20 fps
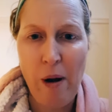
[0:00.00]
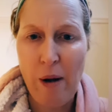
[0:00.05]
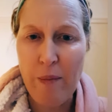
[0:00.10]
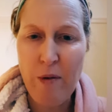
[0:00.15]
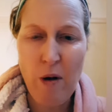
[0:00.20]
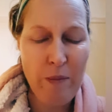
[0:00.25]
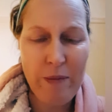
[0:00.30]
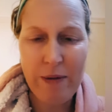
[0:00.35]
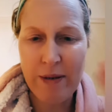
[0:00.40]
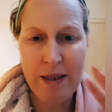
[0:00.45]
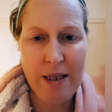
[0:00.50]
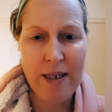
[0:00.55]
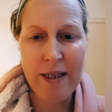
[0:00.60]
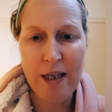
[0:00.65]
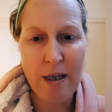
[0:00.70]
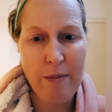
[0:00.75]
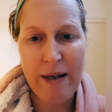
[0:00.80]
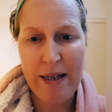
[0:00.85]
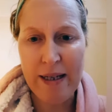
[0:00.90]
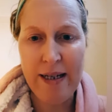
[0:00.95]
But I'm not
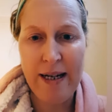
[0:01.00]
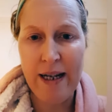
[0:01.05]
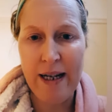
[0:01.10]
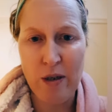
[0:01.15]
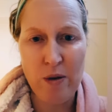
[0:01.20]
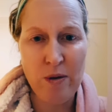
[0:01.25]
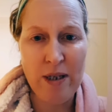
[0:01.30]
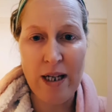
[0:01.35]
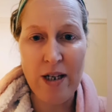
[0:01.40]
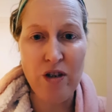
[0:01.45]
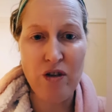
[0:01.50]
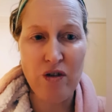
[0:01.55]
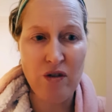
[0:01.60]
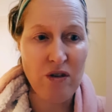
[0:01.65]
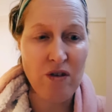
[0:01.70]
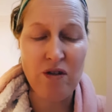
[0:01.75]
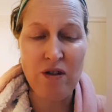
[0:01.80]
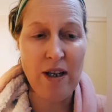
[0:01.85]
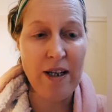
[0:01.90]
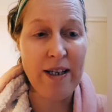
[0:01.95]
sitting here making
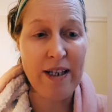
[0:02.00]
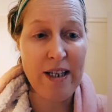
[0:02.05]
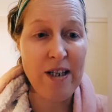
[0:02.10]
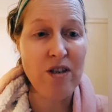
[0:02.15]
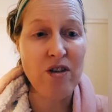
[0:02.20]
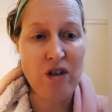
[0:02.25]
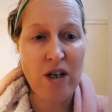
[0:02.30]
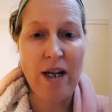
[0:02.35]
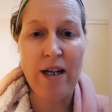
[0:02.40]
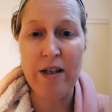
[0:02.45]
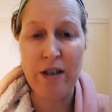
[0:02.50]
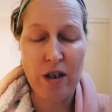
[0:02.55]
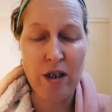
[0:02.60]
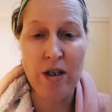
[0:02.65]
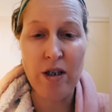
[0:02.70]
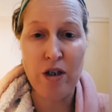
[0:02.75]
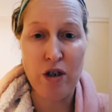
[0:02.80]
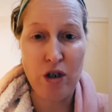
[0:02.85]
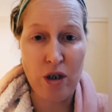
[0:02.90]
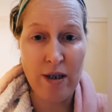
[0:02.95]
accusations and saying he is
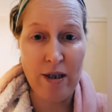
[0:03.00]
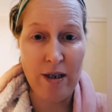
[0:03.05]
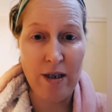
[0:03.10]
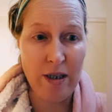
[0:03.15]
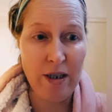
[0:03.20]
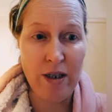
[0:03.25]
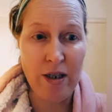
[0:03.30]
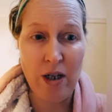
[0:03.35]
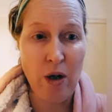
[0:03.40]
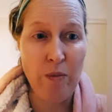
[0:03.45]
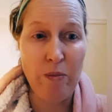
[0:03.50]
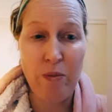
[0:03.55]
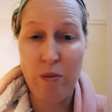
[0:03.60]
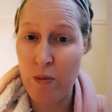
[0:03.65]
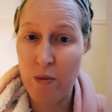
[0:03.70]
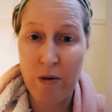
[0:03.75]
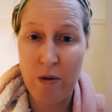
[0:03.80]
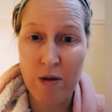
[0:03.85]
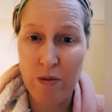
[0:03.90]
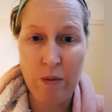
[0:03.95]
telling, you know,
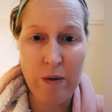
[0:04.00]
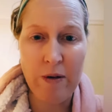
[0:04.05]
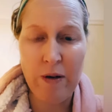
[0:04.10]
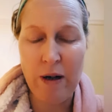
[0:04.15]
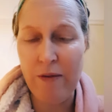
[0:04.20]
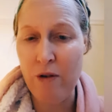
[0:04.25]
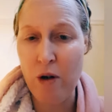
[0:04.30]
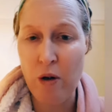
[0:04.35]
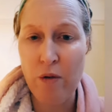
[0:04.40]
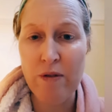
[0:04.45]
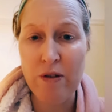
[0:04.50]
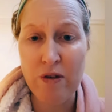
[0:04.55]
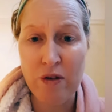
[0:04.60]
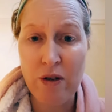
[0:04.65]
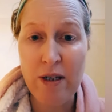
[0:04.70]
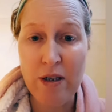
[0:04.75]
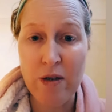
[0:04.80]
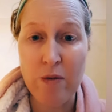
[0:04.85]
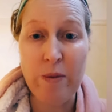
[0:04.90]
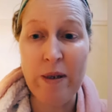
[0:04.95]
because we have no
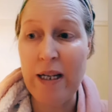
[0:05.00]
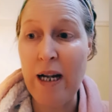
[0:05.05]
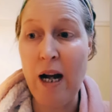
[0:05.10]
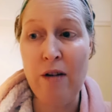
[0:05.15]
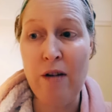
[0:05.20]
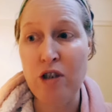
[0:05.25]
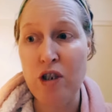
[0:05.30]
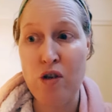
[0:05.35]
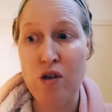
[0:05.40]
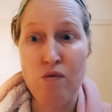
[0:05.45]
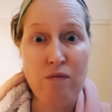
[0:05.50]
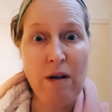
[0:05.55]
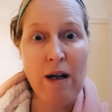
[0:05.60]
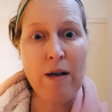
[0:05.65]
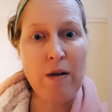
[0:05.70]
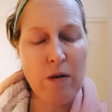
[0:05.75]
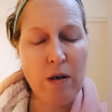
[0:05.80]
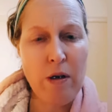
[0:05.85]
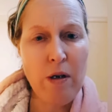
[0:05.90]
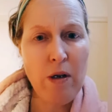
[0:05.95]
receipts. We can't just
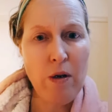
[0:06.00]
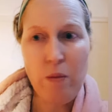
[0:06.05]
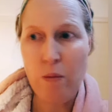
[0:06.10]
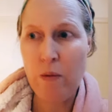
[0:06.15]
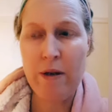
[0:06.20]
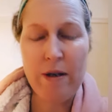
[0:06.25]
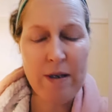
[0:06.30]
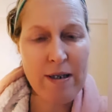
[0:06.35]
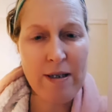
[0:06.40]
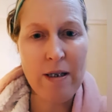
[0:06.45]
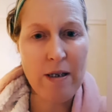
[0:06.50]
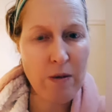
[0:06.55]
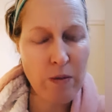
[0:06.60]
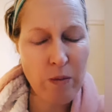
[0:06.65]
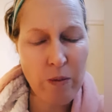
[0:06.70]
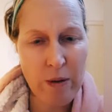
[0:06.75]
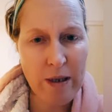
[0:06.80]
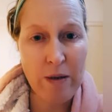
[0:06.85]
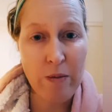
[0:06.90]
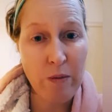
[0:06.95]
run with
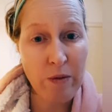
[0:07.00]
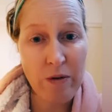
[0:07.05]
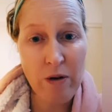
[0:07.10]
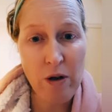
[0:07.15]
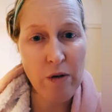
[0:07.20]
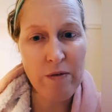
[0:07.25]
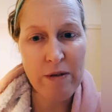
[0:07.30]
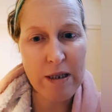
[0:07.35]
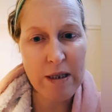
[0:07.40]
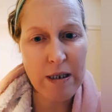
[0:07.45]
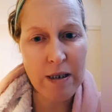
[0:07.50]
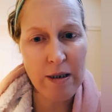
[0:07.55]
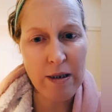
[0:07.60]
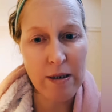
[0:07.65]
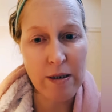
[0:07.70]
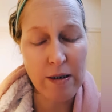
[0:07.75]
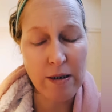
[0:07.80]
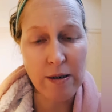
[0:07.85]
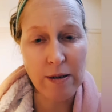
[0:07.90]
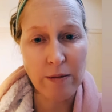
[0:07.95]
it with no
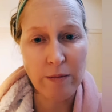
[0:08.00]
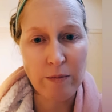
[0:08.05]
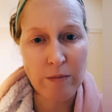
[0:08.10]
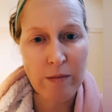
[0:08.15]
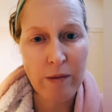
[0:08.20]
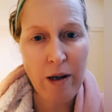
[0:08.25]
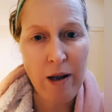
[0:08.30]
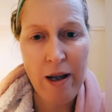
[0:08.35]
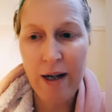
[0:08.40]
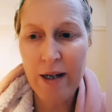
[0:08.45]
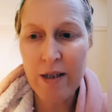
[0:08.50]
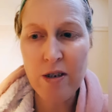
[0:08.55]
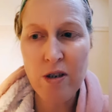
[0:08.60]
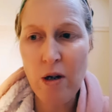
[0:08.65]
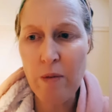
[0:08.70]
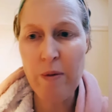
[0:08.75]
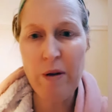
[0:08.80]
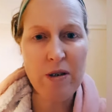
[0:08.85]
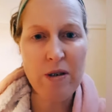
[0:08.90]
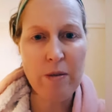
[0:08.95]
receipts.
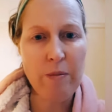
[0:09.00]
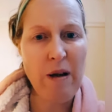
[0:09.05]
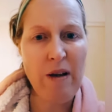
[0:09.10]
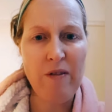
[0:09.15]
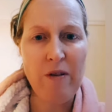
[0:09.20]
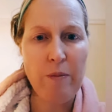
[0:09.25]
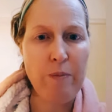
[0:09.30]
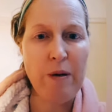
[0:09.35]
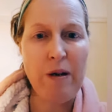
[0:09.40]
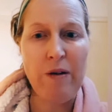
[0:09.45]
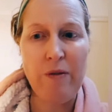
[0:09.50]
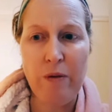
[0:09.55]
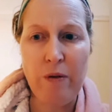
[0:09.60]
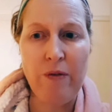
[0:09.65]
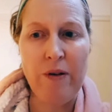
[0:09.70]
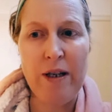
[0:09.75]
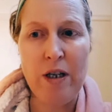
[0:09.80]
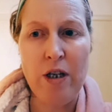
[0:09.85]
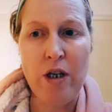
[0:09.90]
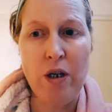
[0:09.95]
And it's not because I'm having
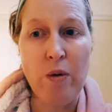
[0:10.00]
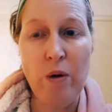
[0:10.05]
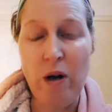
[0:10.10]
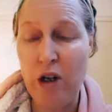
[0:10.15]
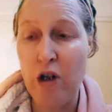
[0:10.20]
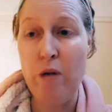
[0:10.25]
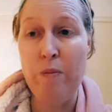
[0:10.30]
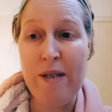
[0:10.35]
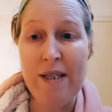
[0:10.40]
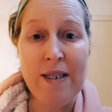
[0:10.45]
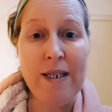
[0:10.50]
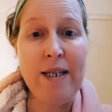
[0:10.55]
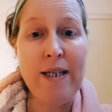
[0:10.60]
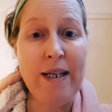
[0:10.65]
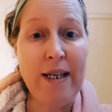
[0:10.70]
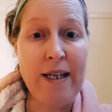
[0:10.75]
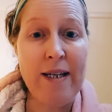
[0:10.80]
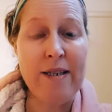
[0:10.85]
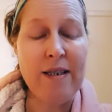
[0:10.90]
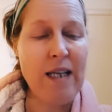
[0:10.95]
beef with EQ. I could be
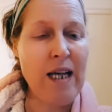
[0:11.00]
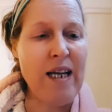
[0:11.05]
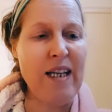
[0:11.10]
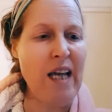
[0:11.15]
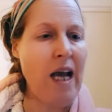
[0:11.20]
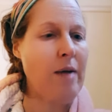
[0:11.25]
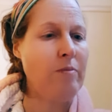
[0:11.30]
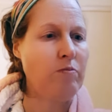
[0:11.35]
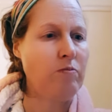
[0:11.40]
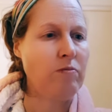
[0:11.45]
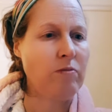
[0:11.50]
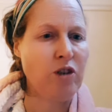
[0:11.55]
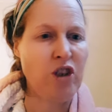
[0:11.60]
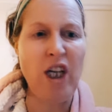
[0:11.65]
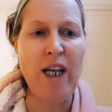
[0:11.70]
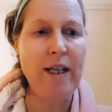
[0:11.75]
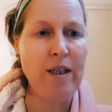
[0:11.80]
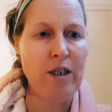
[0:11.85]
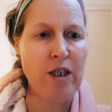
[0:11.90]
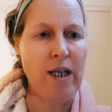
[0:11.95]
sitting here saying, yep,
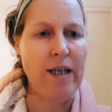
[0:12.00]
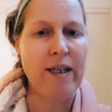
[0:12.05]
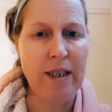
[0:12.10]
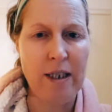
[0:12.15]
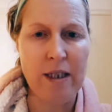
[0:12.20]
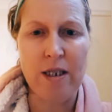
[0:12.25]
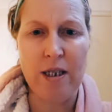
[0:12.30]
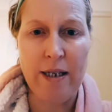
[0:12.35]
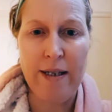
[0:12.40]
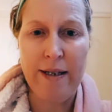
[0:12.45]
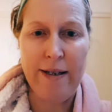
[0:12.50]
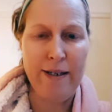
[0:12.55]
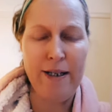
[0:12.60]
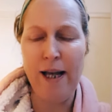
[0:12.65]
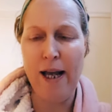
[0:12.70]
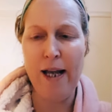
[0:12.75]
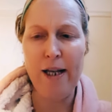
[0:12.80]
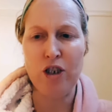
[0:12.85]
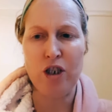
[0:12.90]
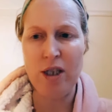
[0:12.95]
she did it.
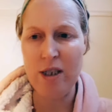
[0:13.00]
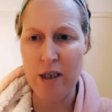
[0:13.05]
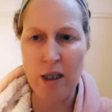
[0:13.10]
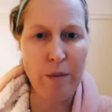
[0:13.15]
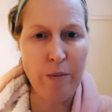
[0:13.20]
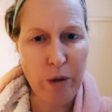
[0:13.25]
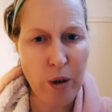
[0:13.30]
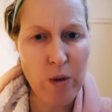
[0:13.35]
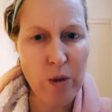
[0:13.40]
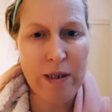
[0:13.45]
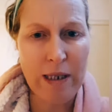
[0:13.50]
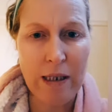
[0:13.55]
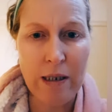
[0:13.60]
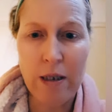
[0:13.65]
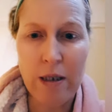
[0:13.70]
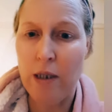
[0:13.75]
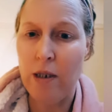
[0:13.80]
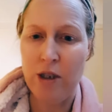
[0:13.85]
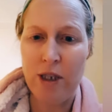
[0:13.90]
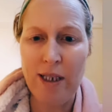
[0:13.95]
Yes, she's an
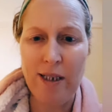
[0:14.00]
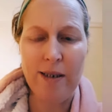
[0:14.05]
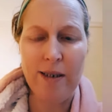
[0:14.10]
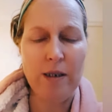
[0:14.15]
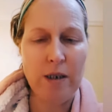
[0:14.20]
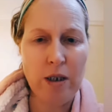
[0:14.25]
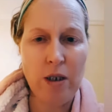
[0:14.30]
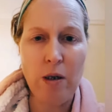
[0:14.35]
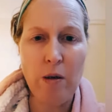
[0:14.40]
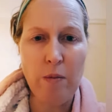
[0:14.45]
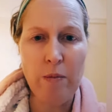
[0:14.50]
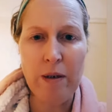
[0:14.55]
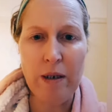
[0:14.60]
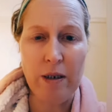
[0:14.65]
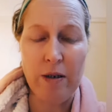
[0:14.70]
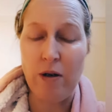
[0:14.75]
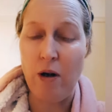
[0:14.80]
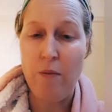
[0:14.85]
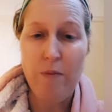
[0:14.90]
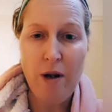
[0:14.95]
abuser. She, you know what
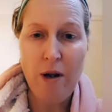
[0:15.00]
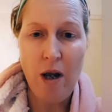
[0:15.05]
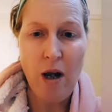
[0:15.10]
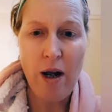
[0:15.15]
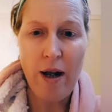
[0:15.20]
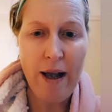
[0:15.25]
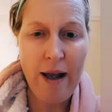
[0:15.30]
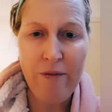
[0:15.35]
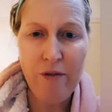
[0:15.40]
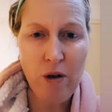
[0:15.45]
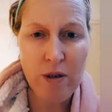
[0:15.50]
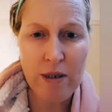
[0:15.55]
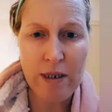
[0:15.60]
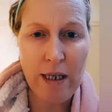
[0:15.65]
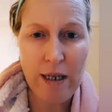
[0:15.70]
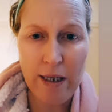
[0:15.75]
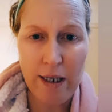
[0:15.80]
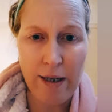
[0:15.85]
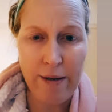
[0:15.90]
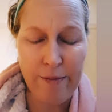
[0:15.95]
I mean? I have
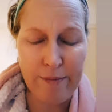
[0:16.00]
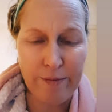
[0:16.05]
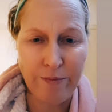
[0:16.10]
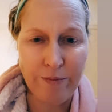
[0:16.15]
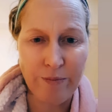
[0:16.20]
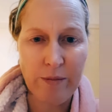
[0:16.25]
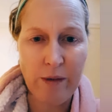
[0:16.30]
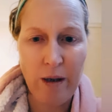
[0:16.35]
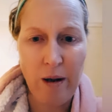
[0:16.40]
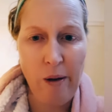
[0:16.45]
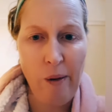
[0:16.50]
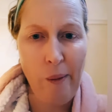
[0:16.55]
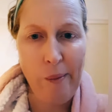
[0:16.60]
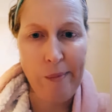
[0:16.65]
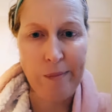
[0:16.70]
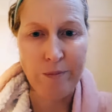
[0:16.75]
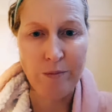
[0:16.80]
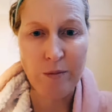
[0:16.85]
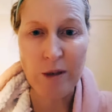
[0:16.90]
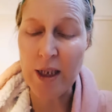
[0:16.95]
not said that.
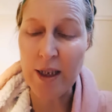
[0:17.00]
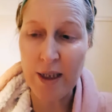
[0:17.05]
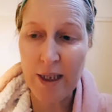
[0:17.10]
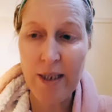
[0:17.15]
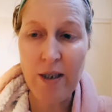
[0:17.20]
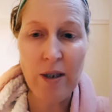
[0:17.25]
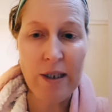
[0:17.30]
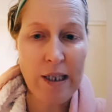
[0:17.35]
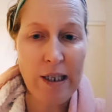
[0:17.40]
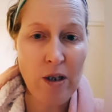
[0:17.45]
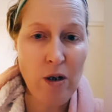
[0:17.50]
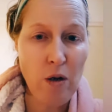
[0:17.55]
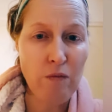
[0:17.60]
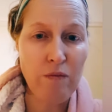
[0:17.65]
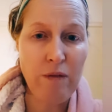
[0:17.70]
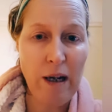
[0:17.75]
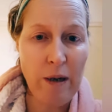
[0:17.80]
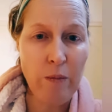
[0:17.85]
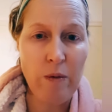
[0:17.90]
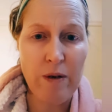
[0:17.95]
I said I
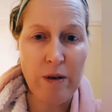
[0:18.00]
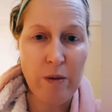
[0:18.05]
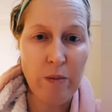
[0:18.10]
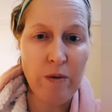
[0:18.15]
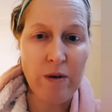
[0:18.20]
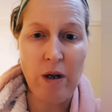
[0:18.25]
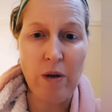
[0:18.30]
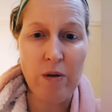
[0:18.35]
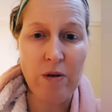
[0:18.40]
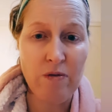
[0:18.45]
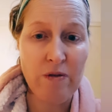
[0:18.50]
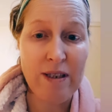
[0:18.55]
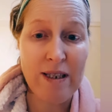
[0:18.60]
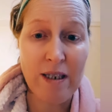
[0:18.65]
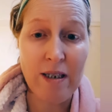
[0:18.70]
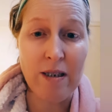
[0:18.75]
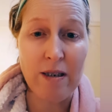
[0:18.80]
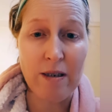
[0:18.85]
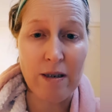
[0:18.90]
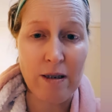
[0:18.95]
cannot run with it with those
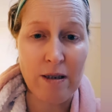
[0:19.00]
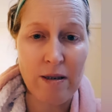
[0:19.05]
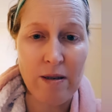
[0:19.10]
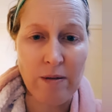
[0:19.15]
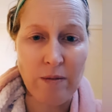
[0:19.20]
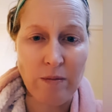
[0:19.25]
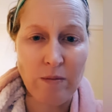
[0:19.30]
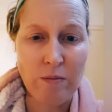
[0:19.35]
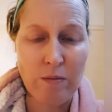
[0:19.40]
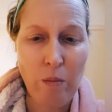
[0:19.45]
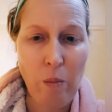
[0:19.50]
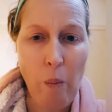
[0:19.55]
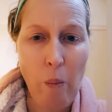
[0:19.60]
receipts.